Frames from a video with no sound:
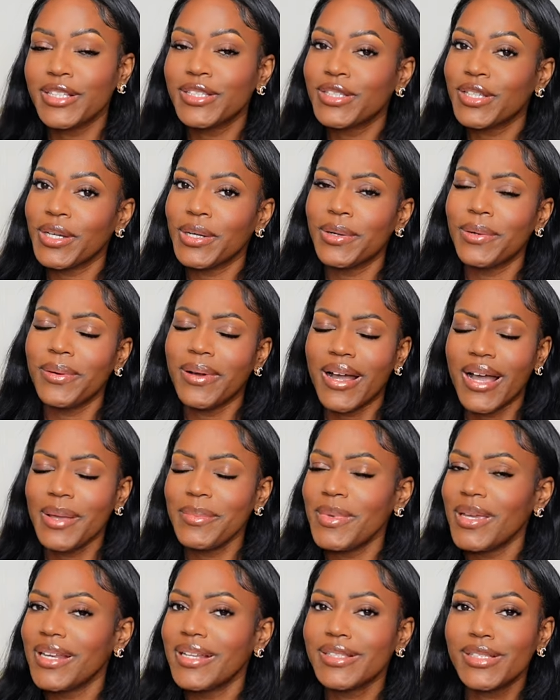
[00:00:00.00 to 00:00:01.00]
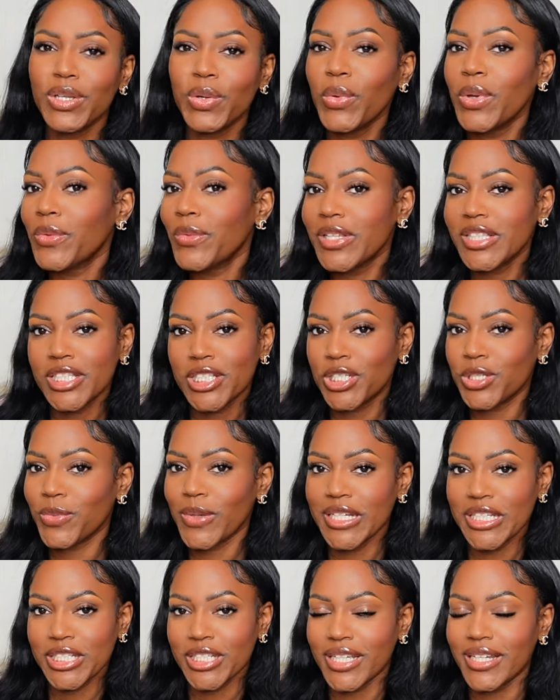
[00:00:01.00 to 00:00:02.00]
So, I mean, it's a win-win
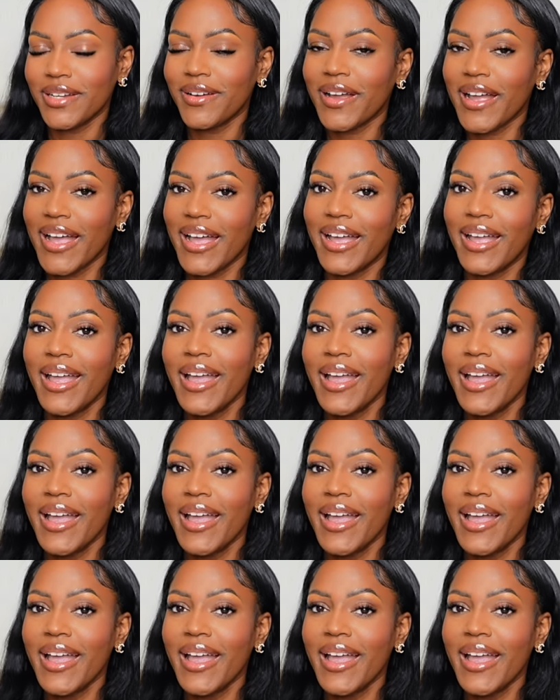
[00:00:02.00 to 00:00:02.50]
situation, okay?